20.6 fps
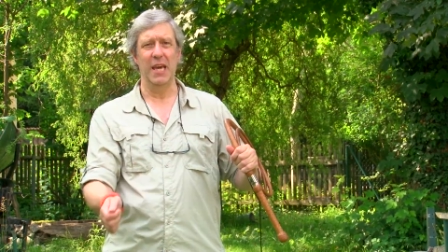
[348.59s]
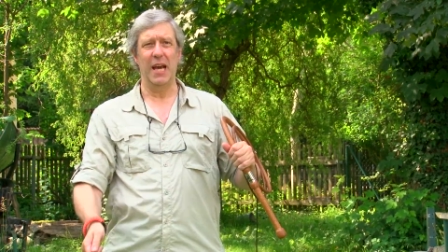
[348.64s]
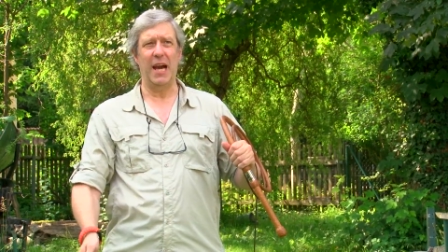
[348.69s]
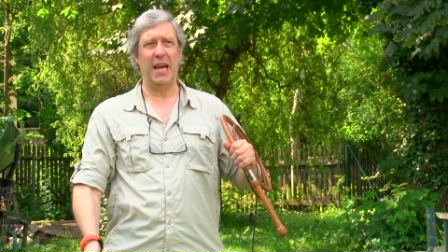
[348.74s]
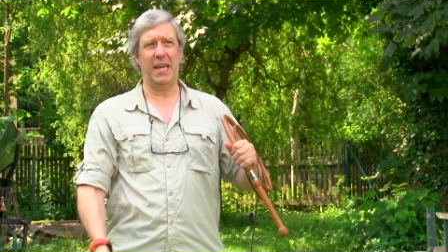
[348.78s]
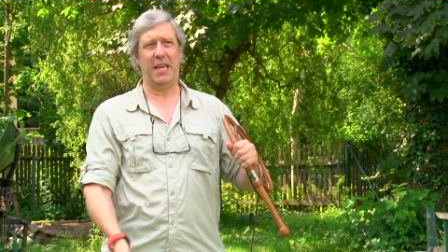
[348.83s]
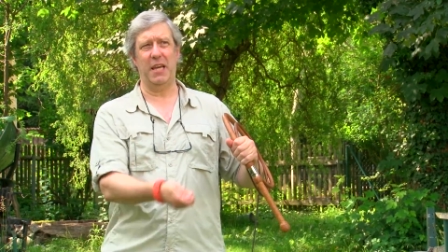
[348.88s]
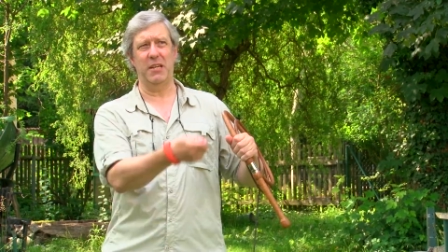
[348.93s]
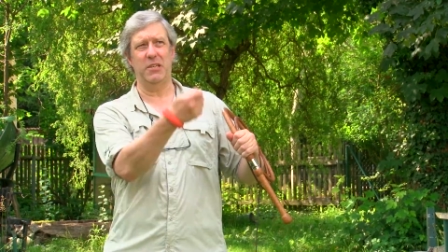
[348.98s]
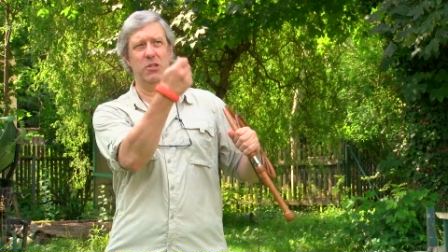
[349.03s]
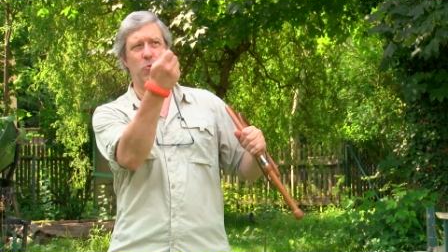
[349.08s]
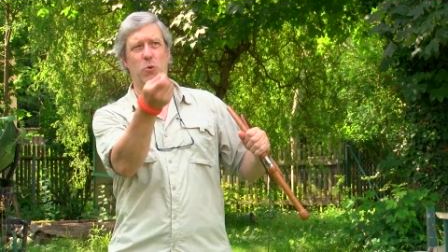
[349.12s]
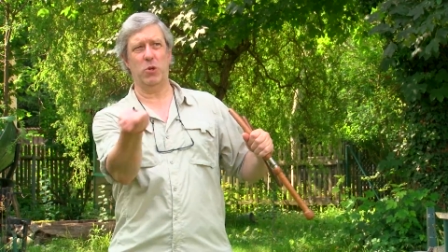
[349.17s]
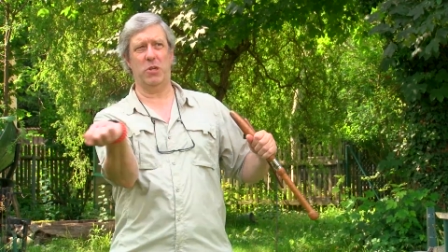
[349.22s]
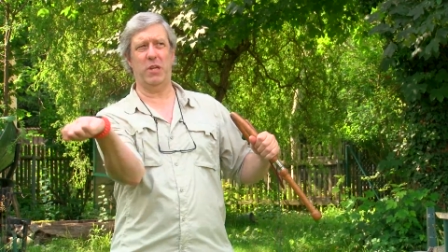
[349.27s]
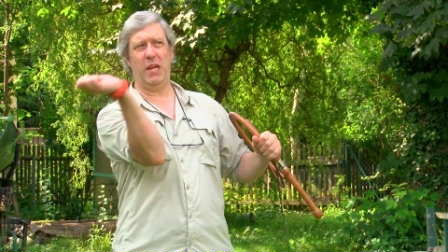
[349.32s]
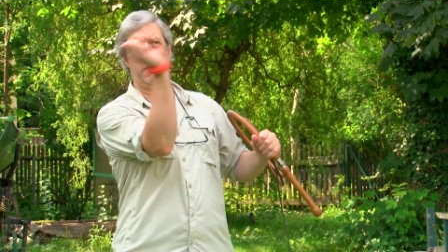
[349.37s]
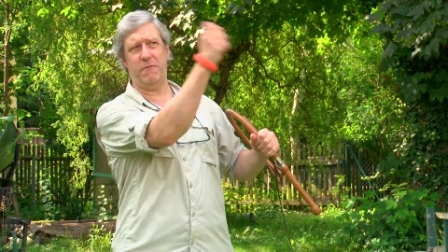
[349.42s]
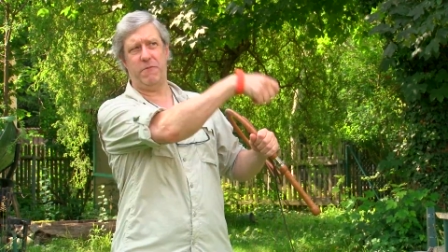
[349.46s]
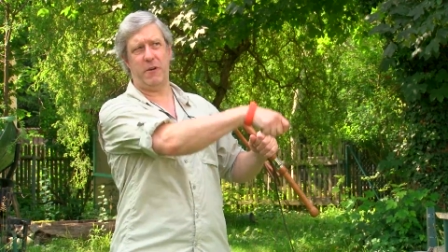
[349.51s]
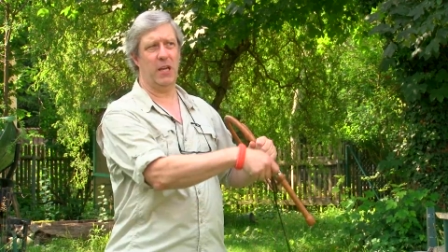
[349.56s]
I can do
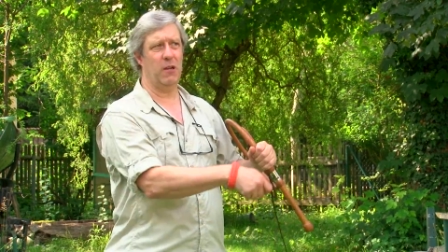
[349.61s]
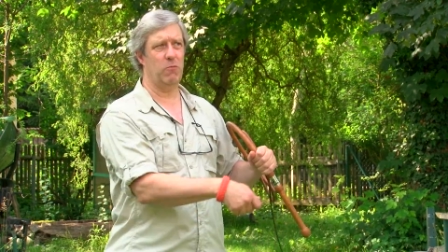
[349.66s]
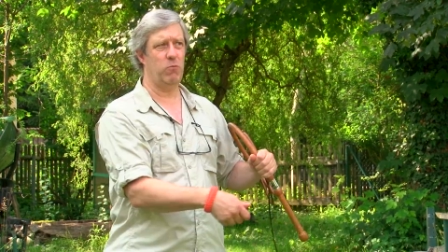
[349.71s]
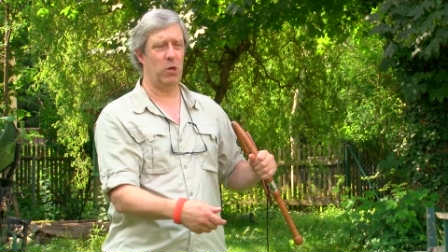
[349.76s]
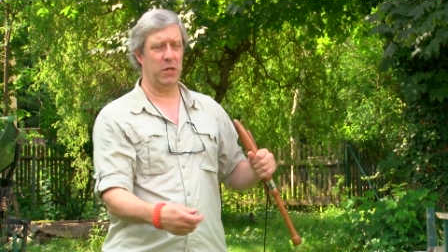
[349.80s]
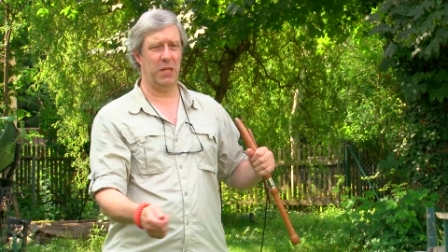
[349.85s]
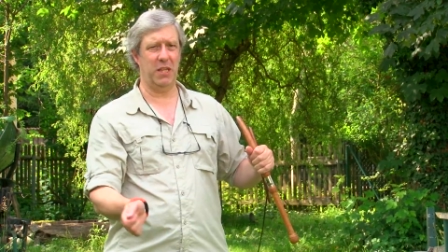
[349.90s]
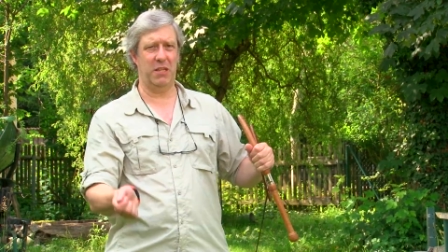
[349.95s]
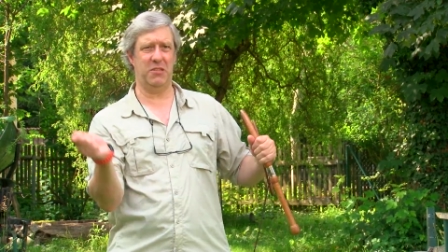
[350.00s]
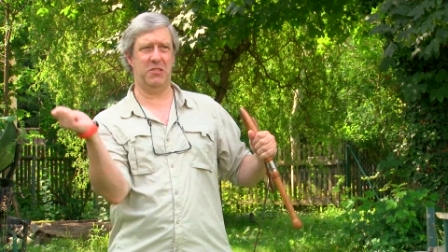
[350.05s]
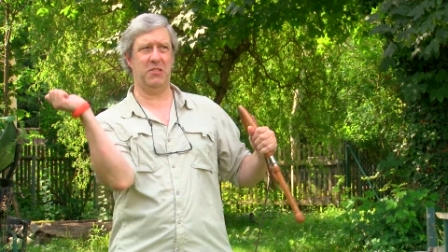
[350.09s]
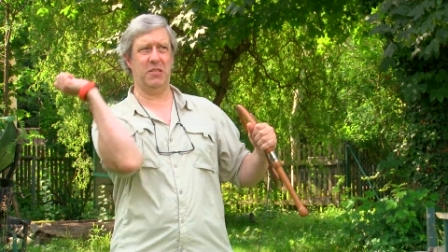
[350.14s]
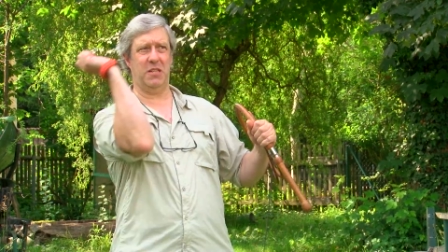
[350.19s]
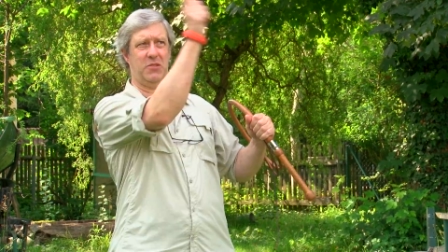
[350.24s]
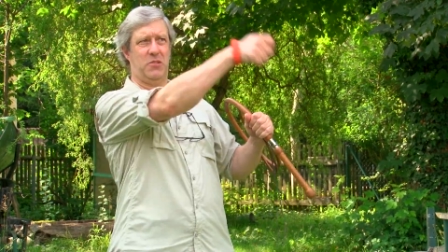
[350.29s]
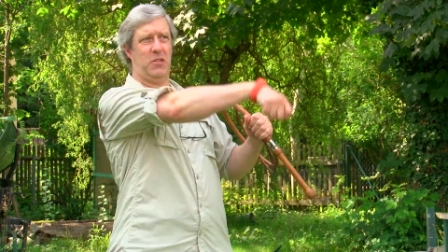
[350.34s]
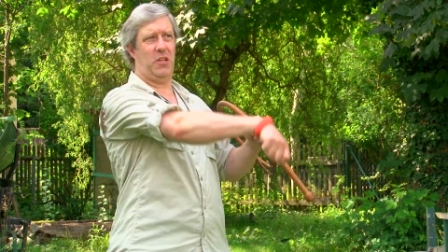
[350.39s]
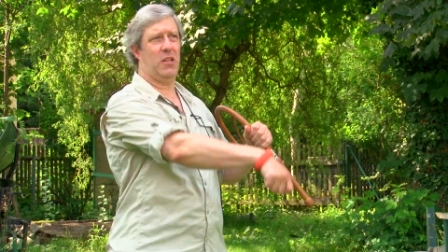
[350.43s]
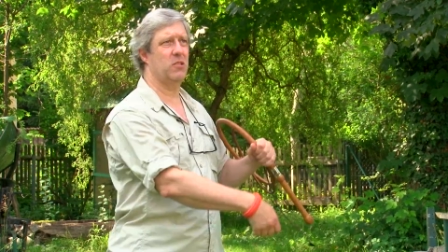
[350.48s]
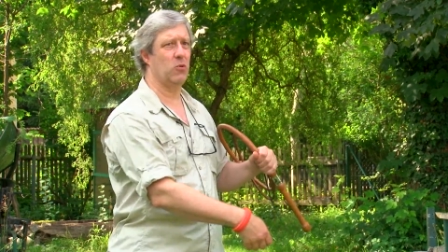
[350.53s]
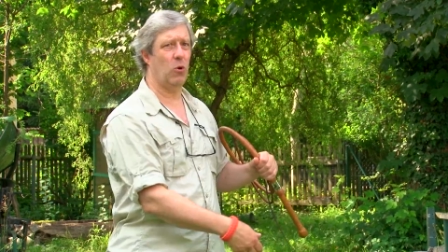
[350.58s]
whatever I want, it
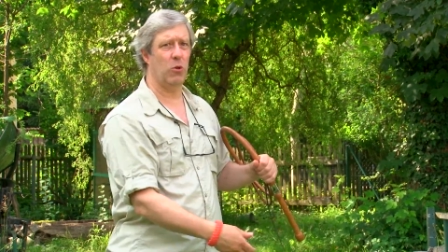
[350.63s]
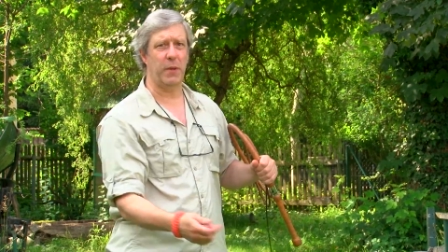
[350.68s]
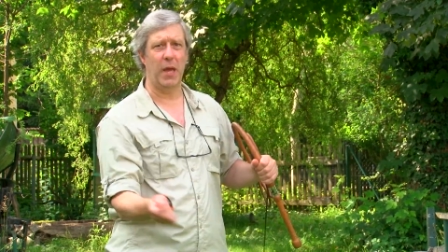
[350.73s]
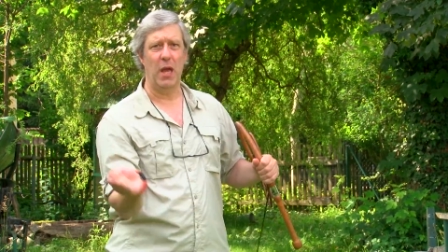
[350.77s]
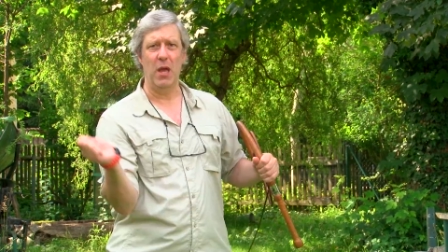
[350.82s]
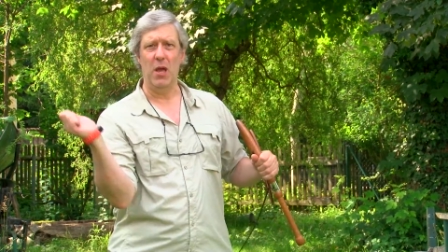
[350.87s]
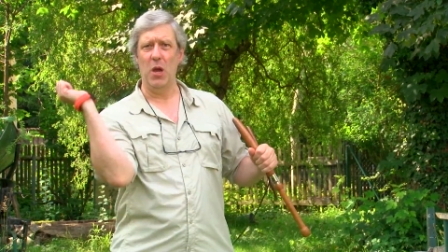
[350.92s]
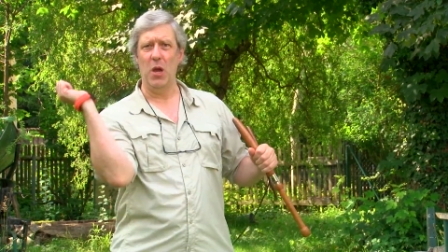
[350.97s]
doesn't, it's only